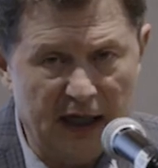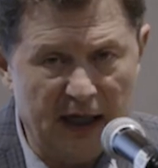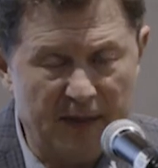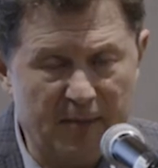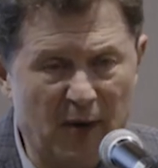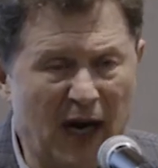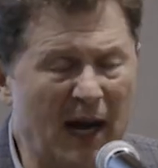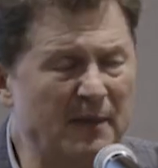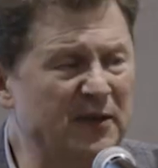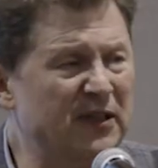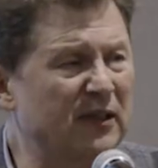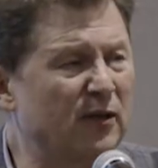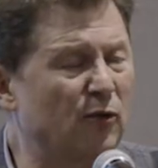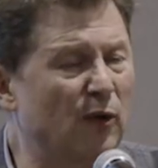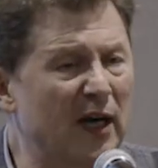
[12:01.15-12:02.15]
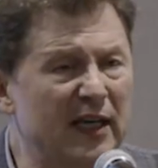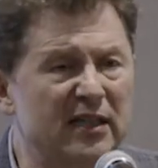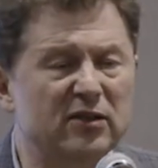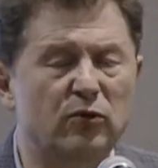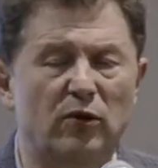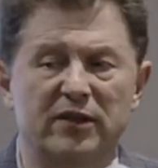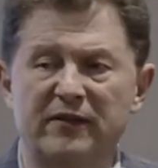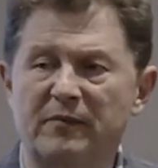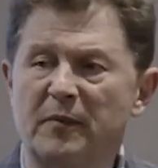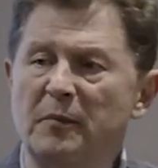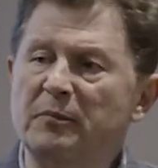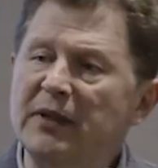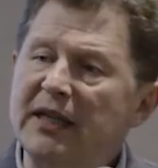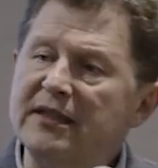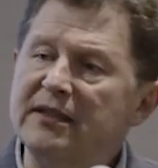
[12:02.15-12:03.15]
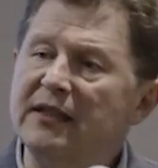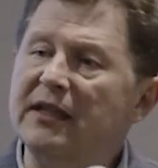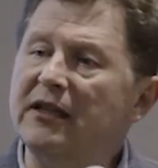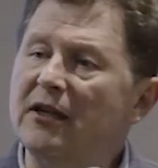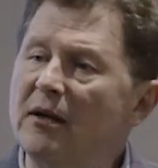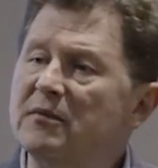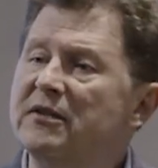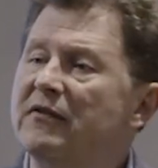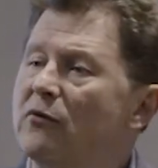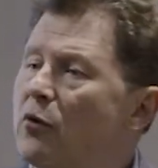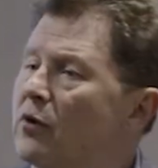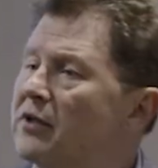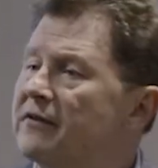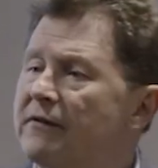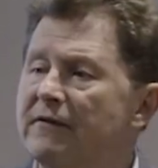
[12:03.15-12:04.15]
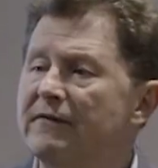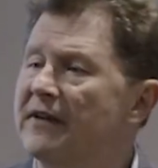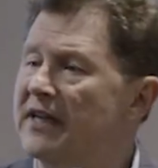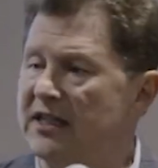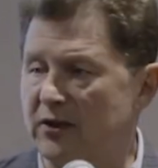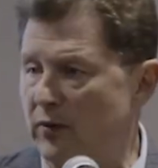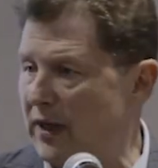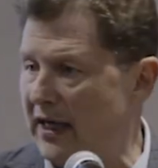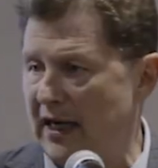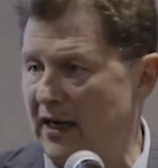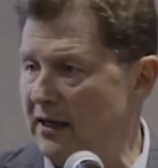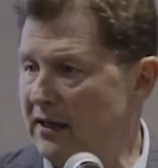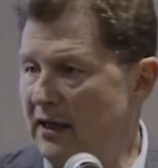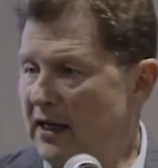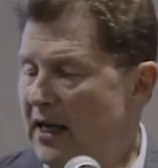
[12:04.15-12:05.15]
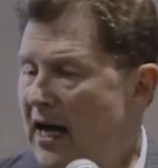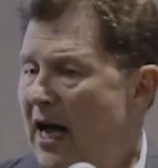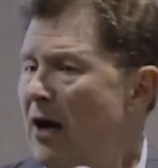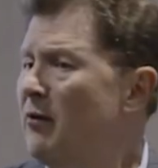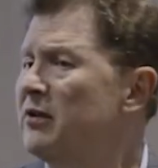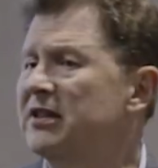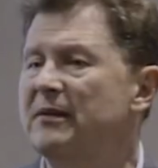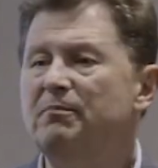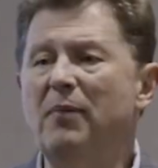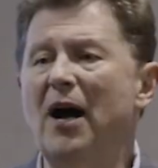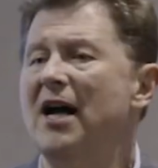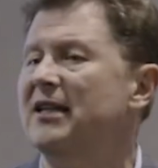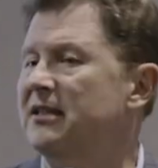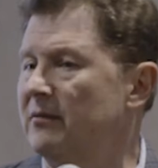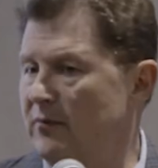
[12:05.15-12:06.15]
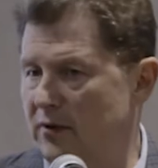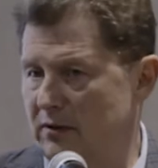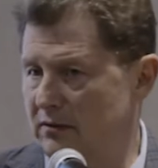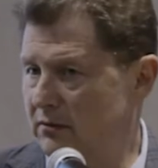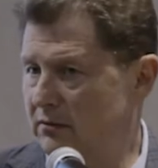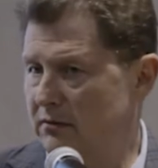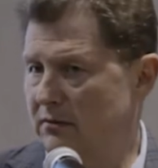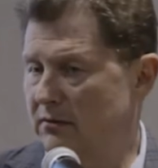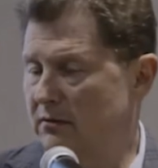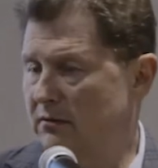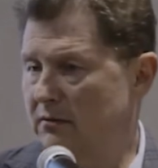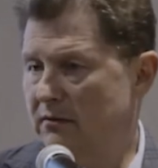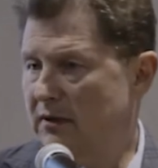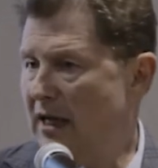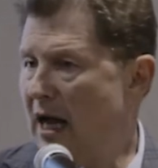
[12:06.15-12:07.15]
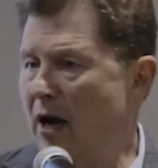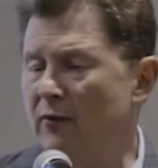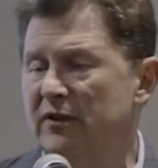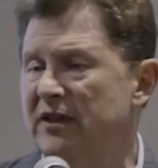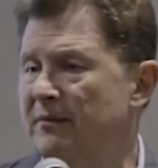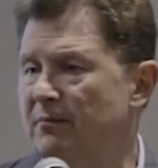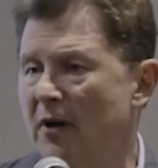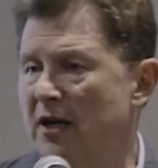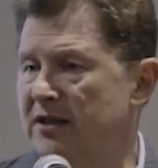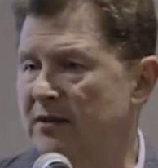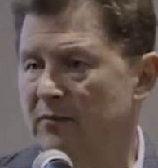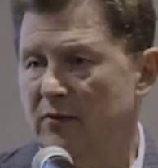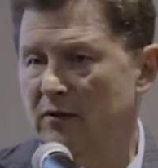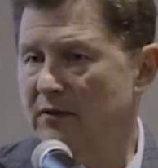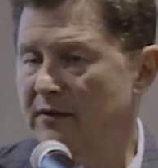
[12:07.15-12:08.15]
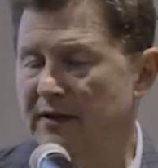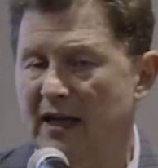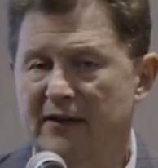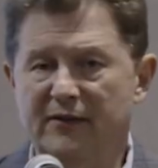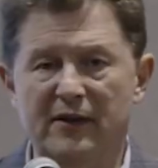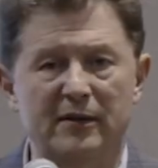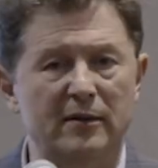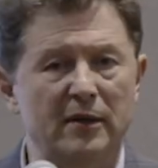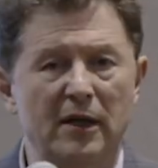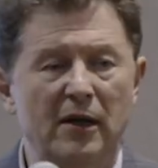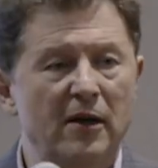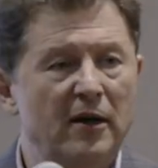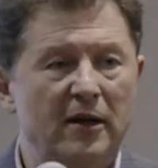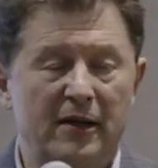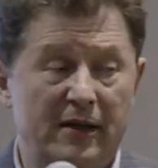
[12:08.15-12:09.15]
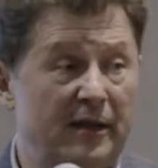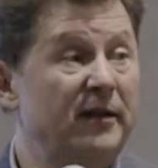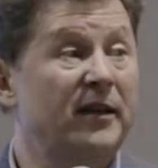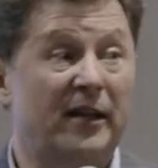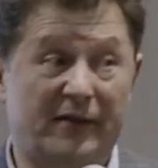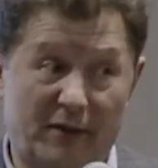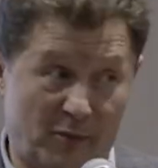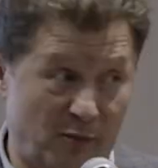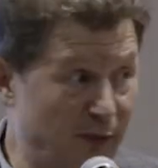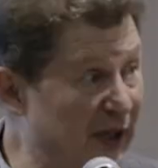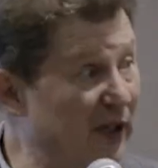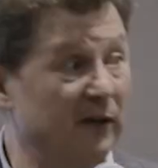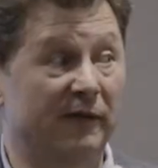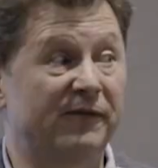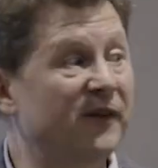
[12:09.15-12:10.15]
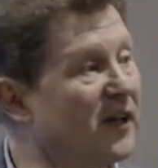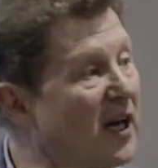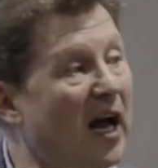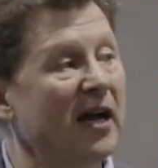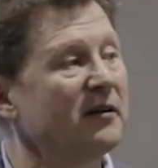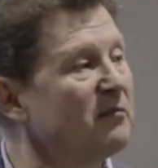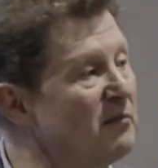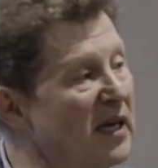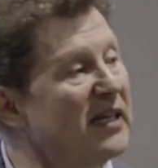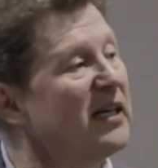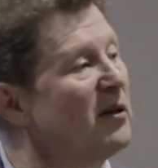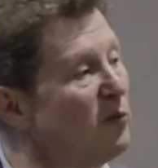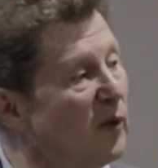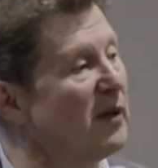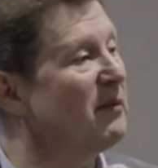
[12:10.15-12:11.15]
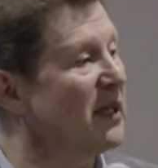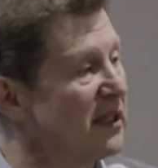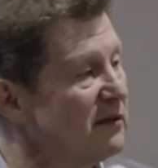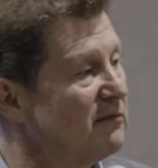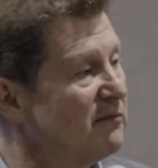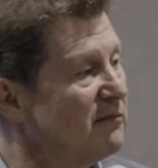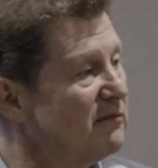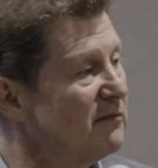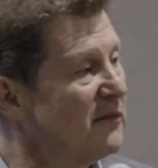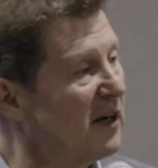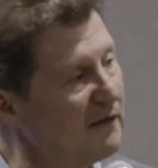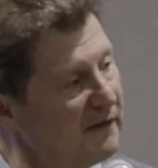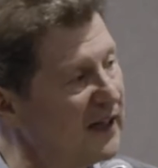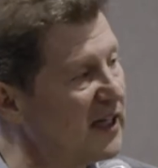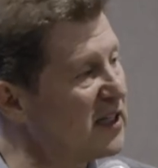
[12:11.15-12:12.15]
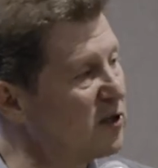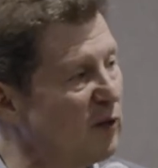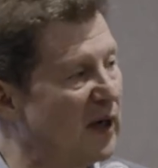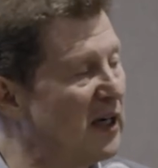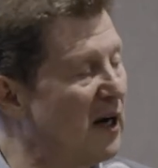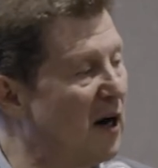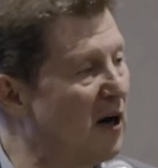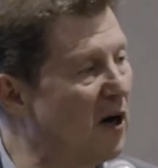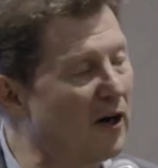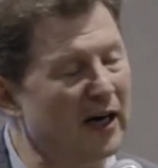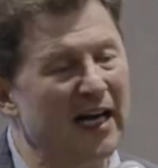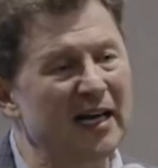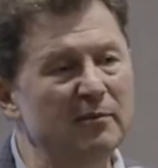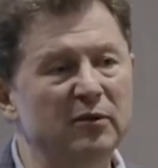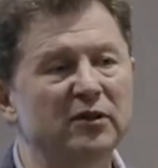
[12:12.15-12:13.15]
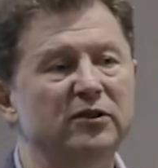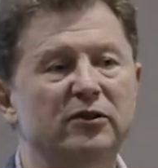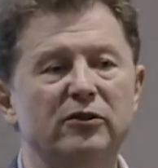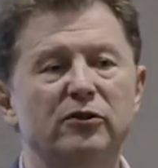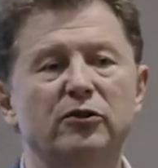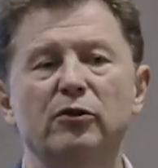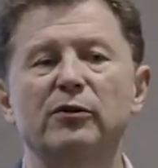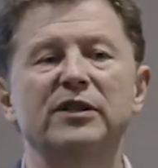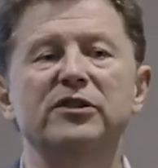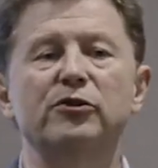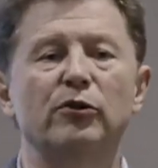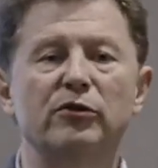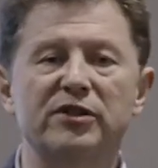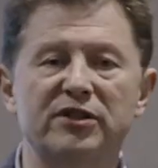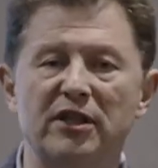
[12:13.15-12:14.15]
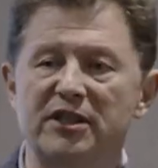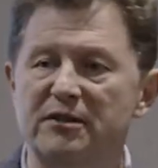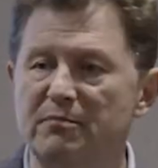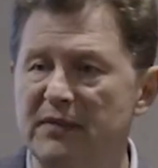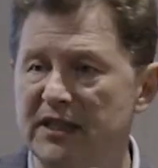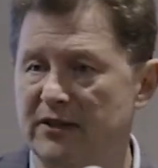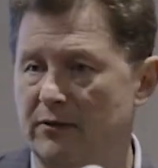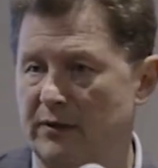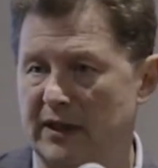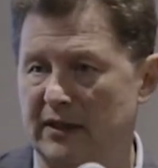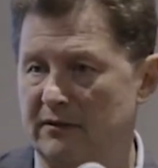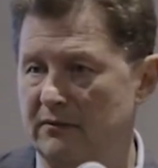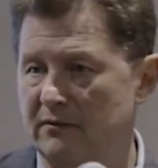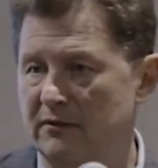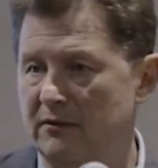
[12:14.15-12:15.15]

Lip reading: And perhaps the greatest source of perplexity comes, of course, from Venezuela. How is it possible that the real forgotten men and women of Venezuela are able to endure such misery,